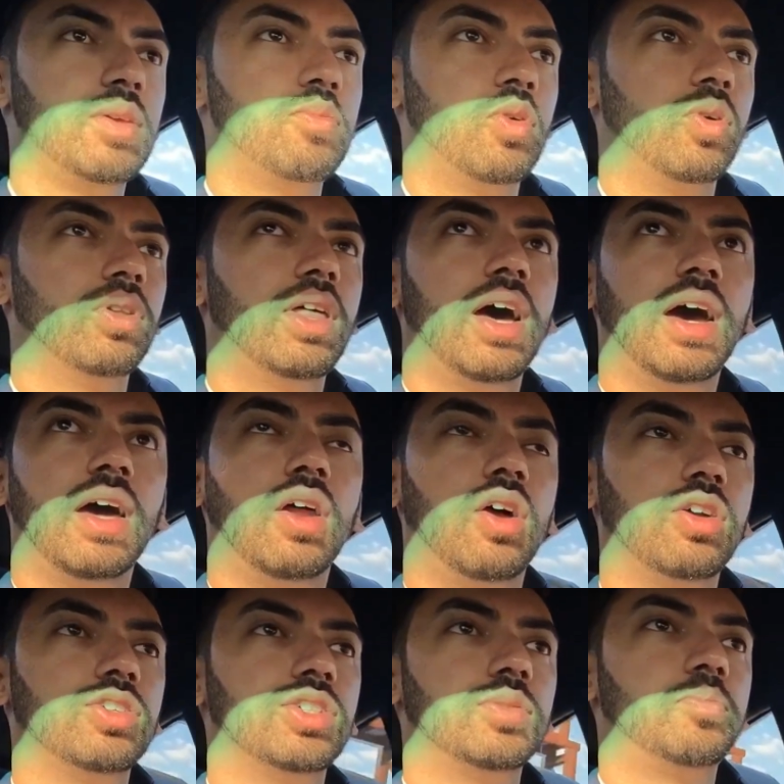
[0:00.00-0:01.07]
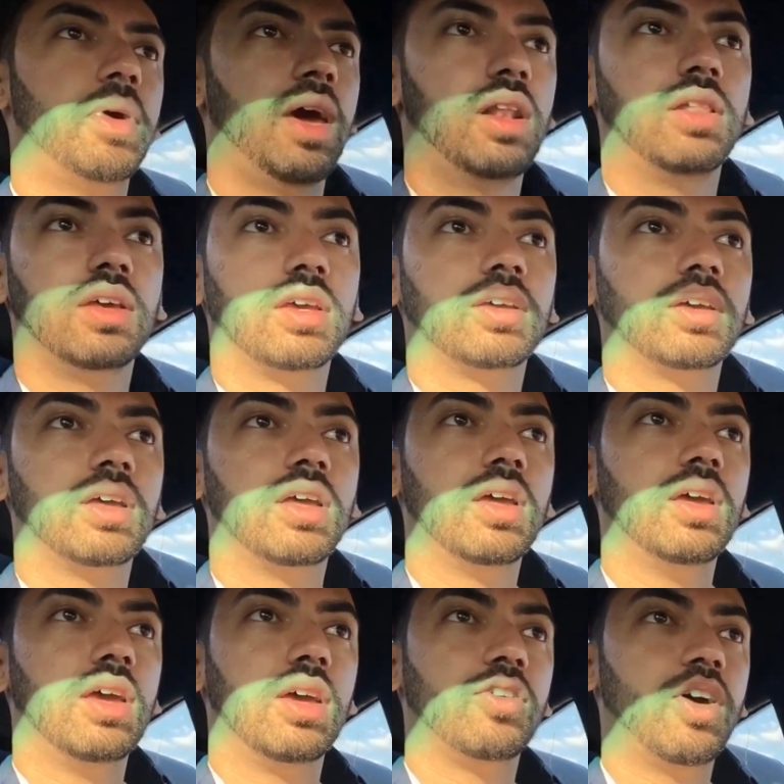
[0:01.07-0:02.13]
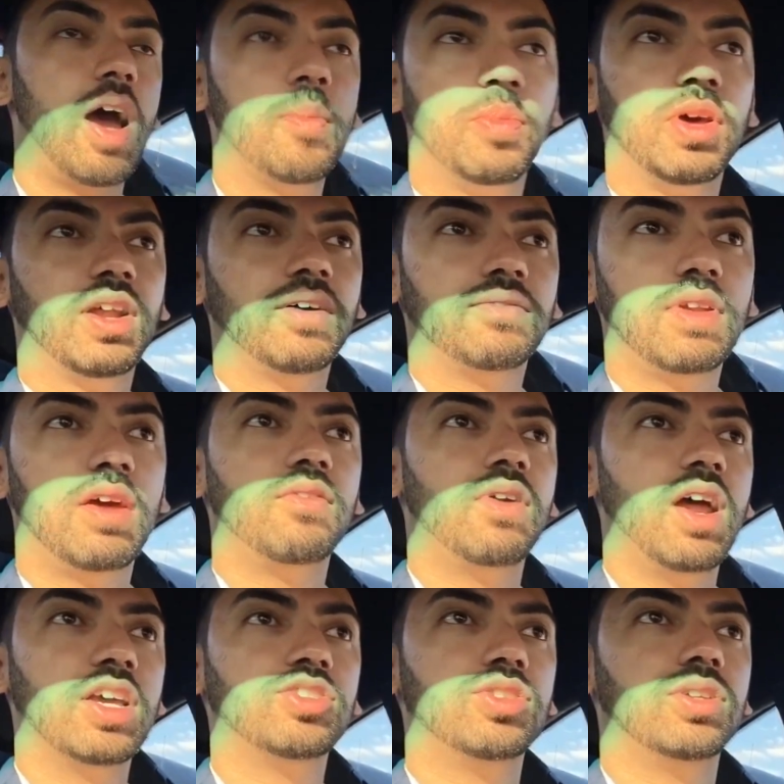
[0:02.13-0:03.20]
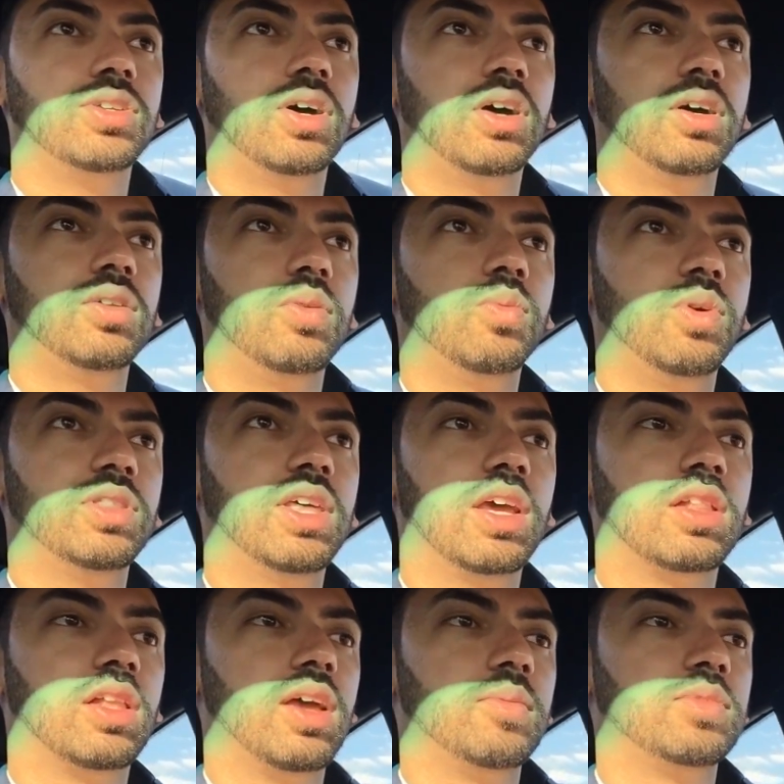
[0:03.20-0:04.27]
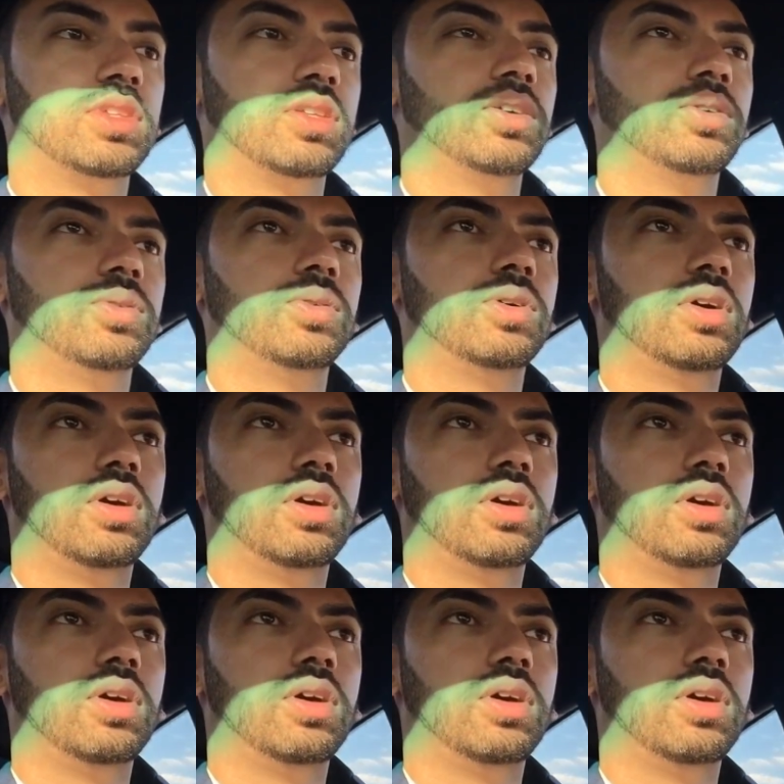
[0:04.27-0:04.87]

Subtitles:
people that are just peddling crap but have never actually done what they claim to do.